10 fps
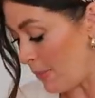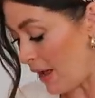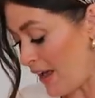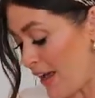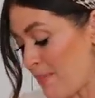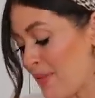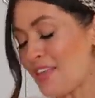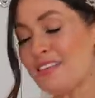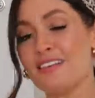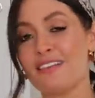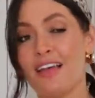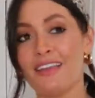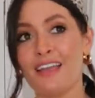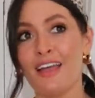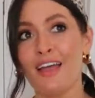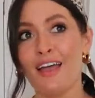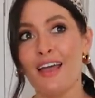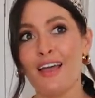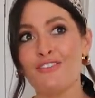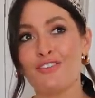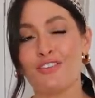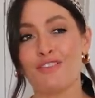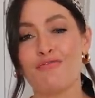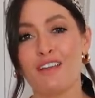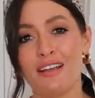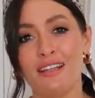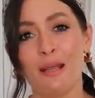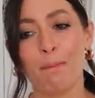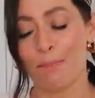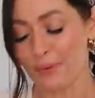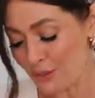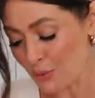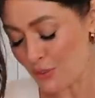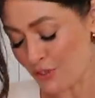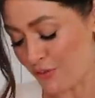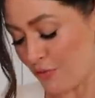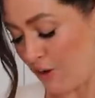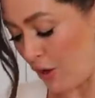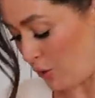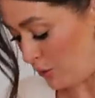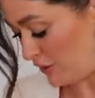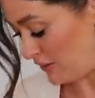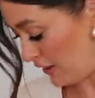But this is like just a really beautiful rose.